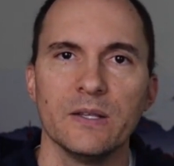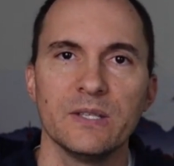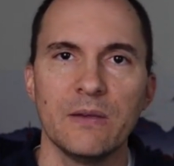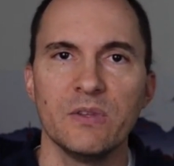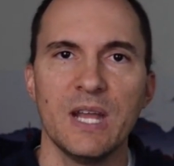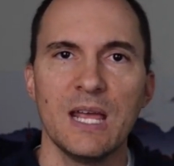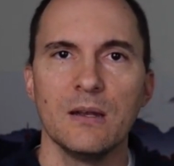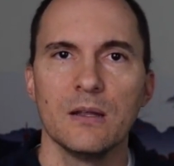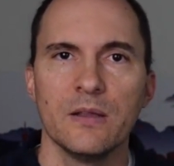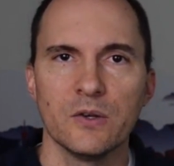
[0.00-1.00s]
Save the
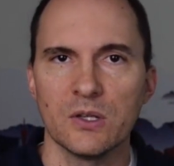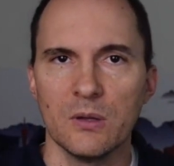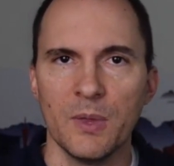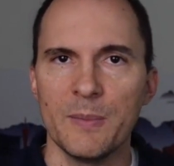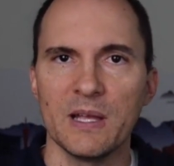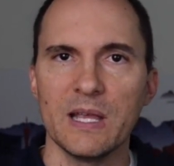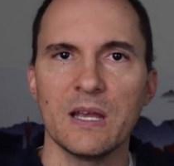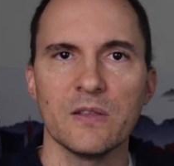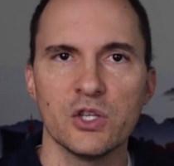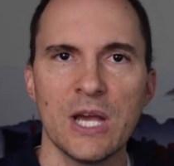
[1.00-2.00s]
date. There'll be a
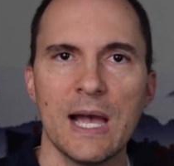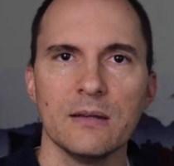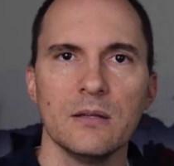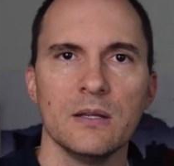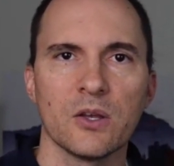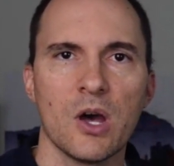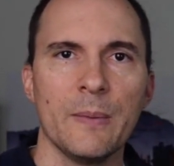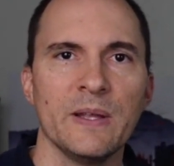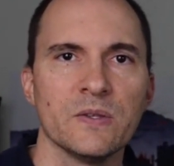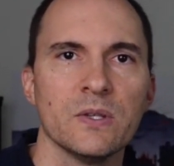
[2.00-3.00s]
link in the chat, in the
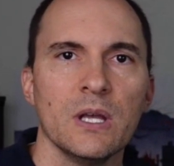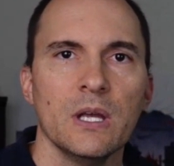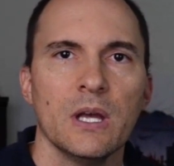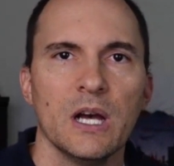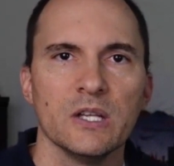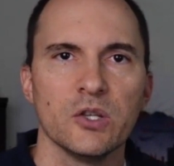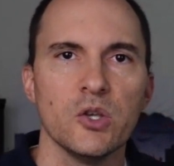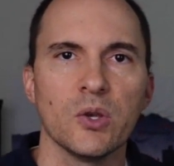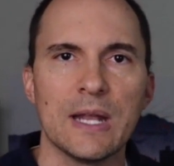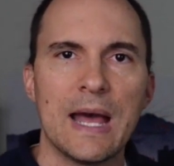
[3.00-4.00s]
comments, so
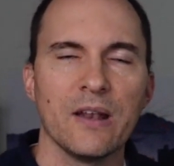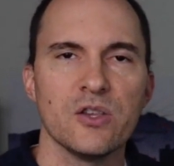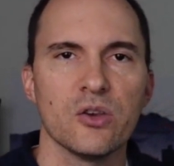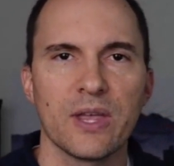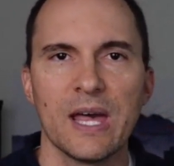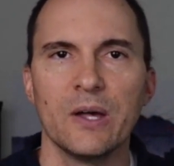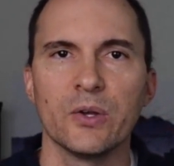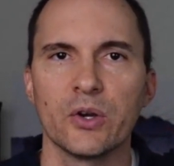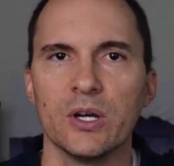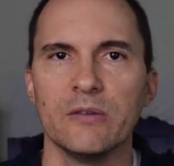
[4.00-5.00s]
you can add it to your
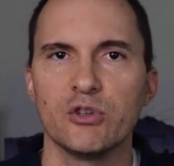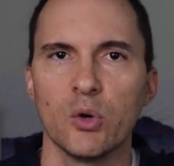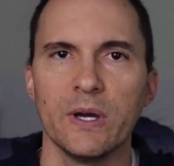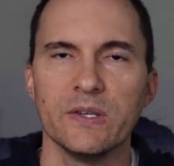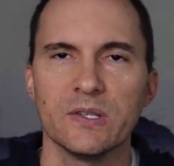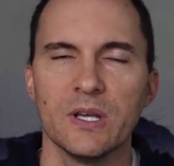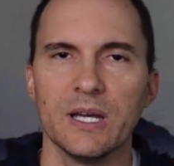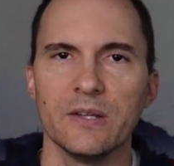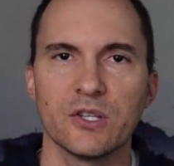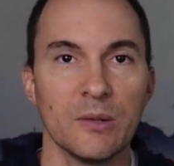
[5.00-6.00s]
calendar of choice.
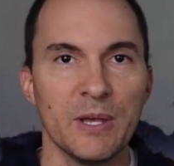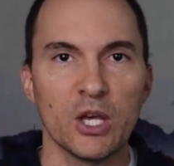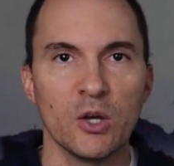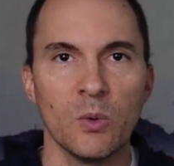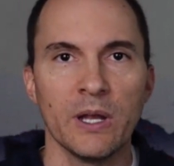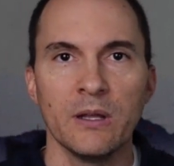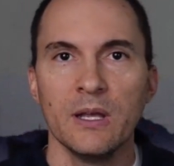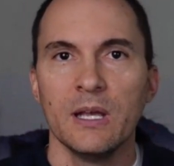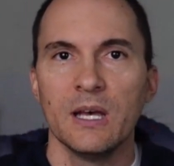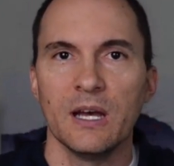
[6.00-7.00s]
It's going to be a good one.
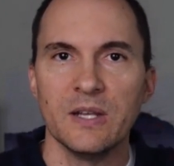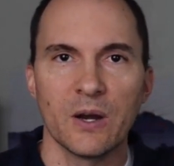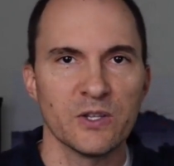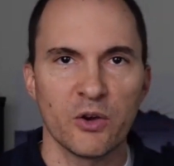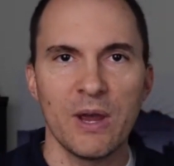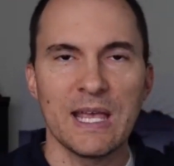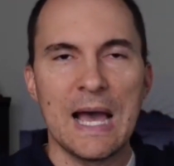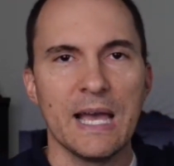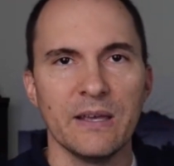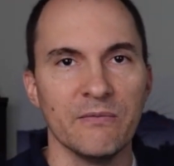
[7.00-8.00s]
Darren's a great
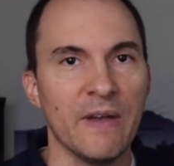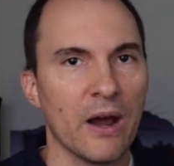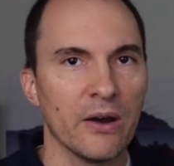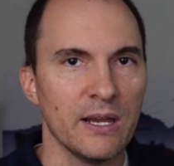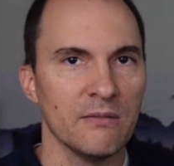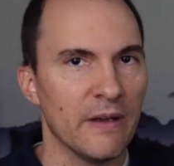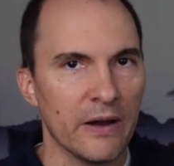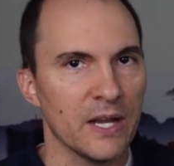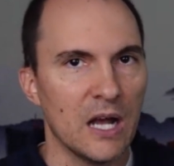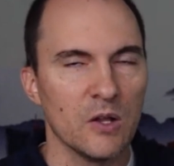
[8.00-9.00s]
guy, very,
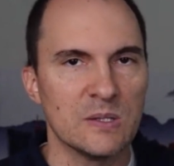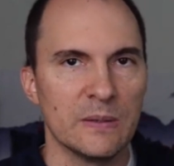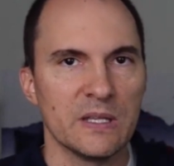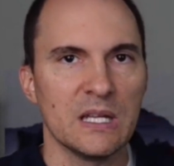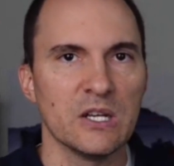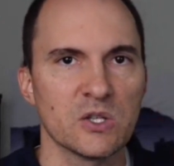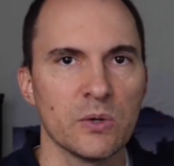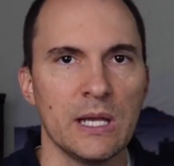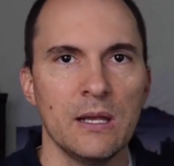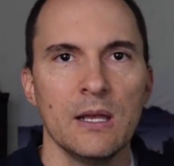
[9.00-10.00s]
very knowledgeable in the
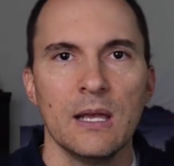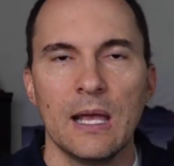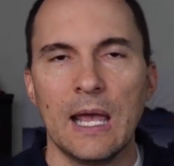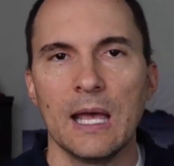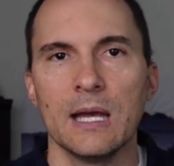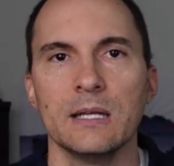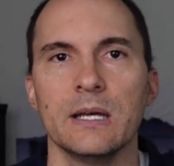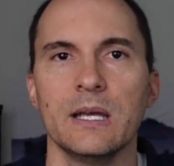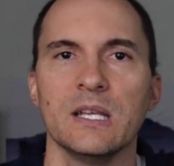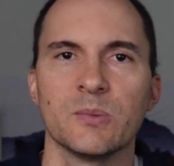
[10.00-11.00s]
industry, and
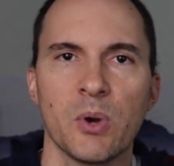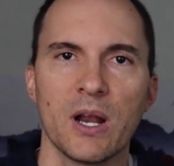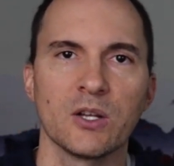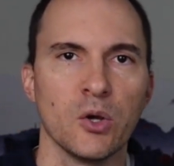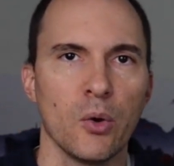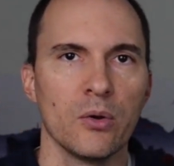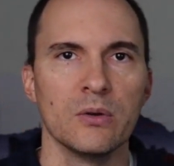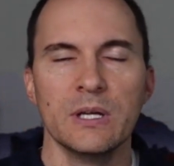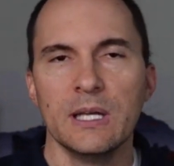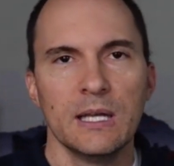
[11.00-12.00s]
his product
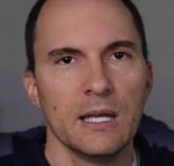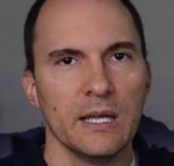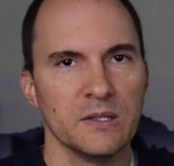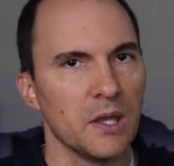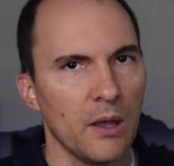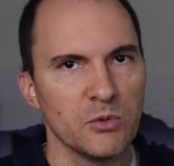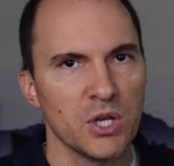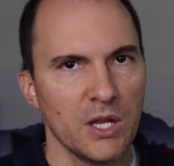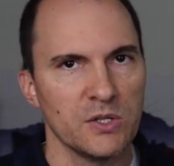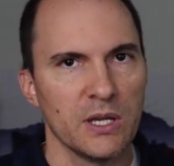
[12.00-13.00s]
Total is
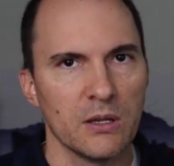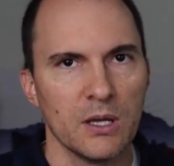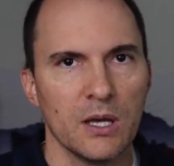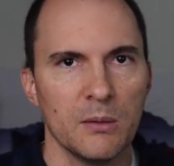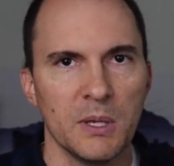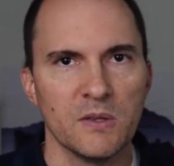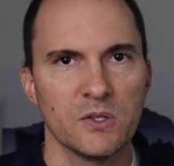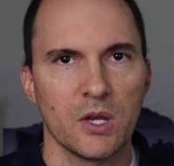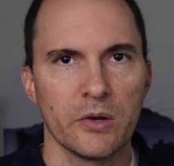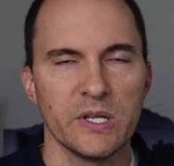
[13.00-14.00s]
game-changing in the
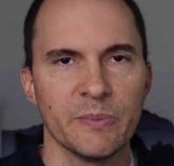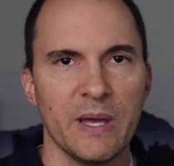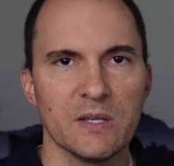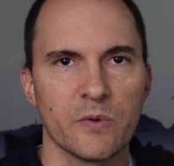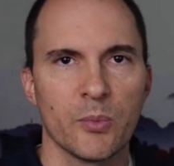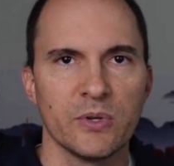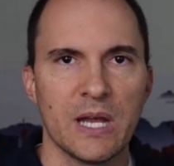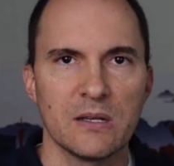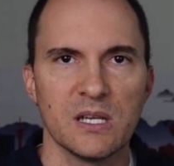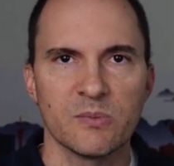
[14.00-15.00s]
security space for
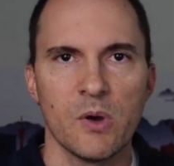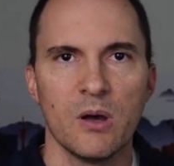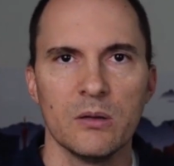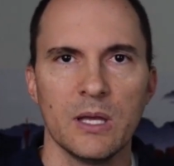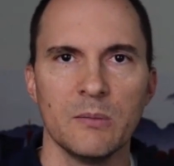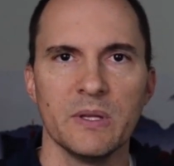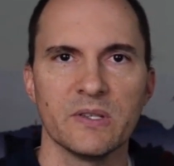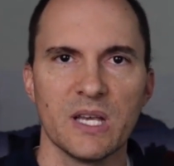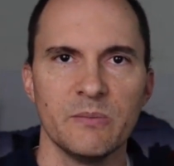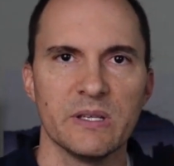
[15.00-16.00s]
protecting small and
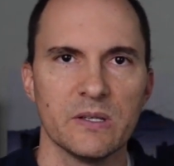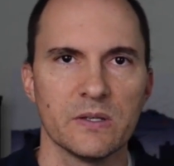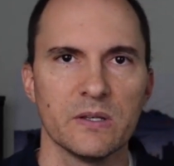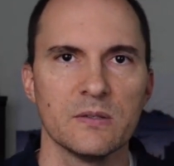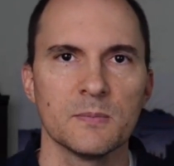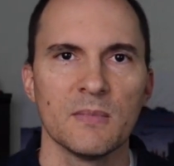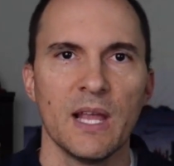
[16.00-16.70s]
mid-sized businesses.